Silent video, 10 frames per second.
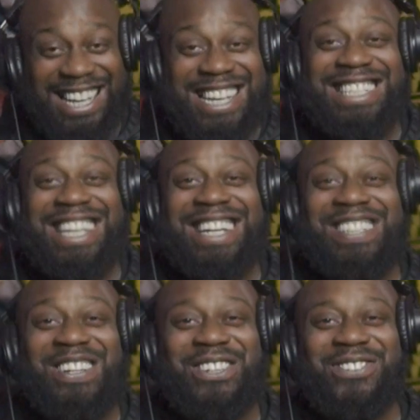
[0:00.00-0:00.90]
Take
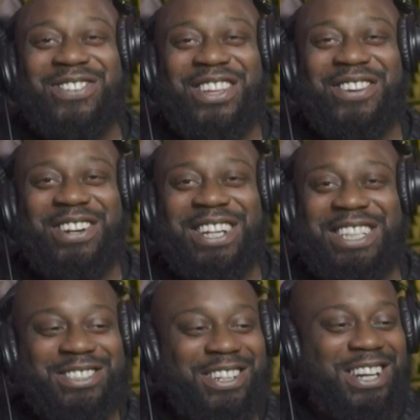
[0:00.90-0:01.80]
down the
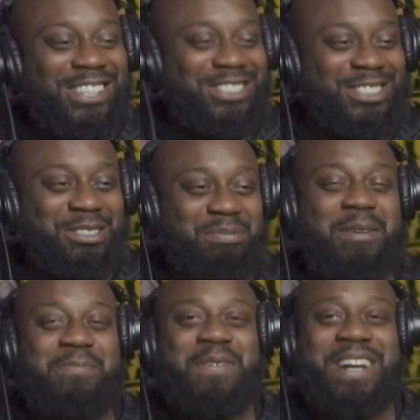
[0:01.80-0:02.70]
motherfucking trousers, my
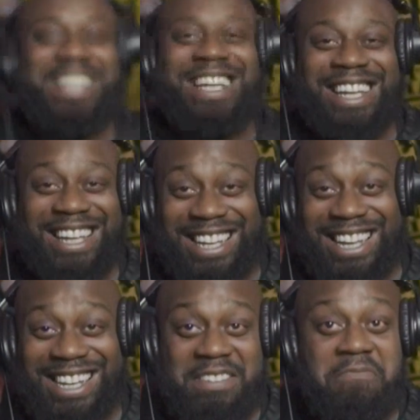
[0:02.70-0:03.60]
butt.
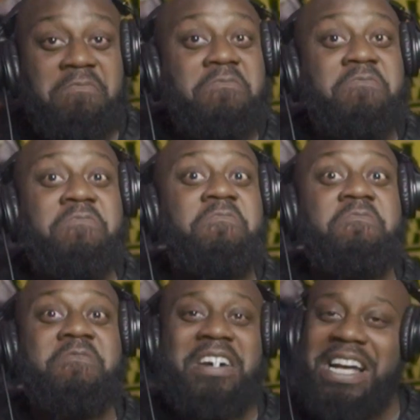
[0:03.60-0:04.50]

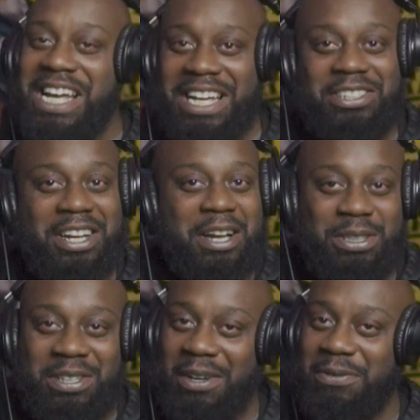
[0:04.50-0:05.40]
they try to be
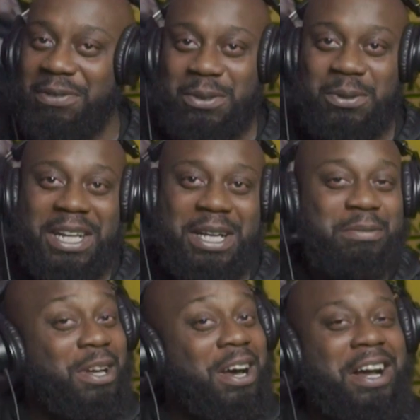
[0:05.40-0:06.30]
tough for two damn
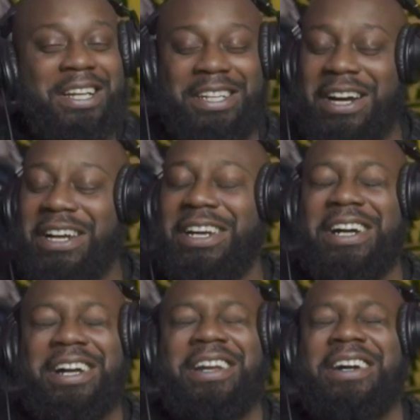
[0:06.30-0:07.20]
long. All right, all right,
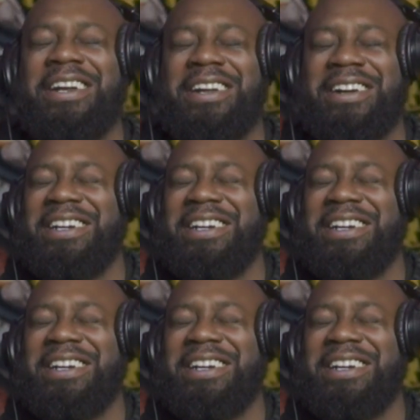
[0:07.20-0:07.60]
all right, all